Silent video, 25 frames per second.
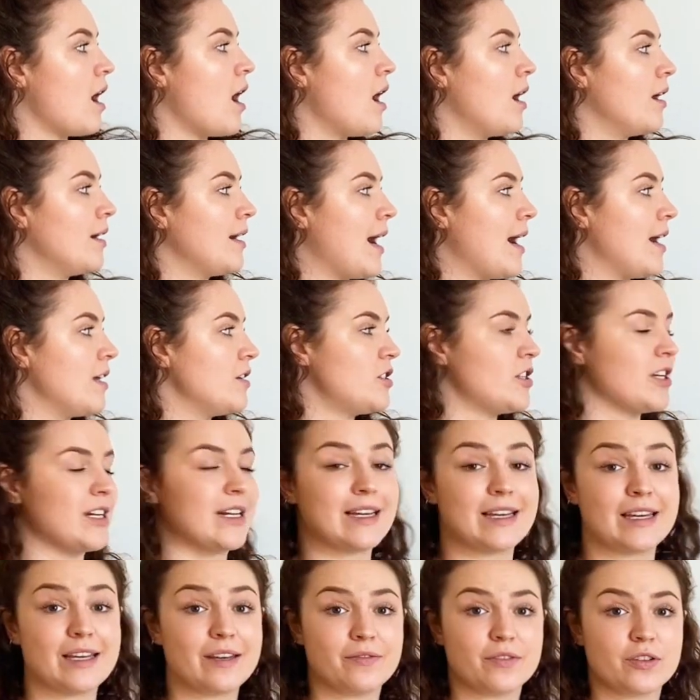aren't actually
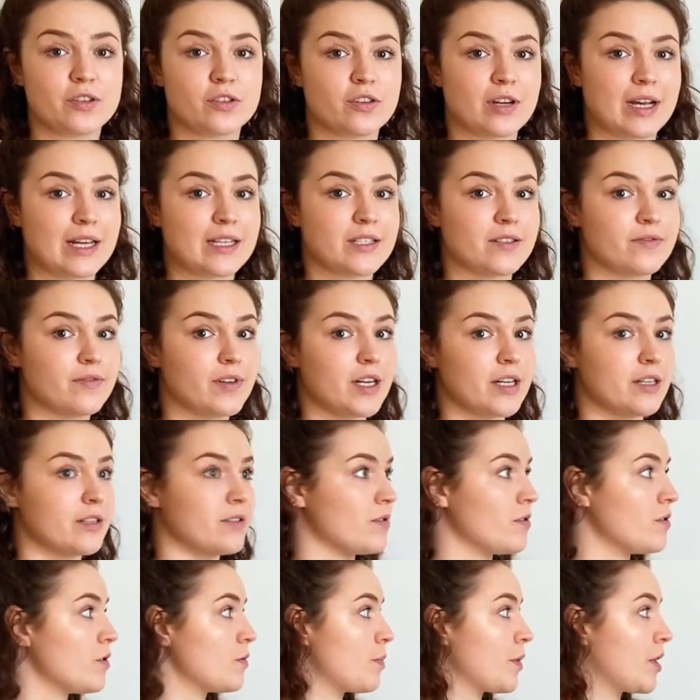even
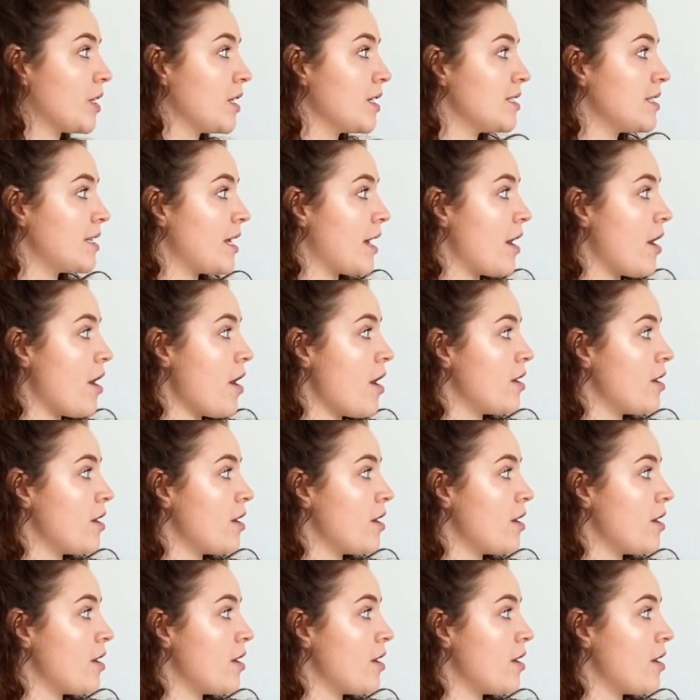transversals because they're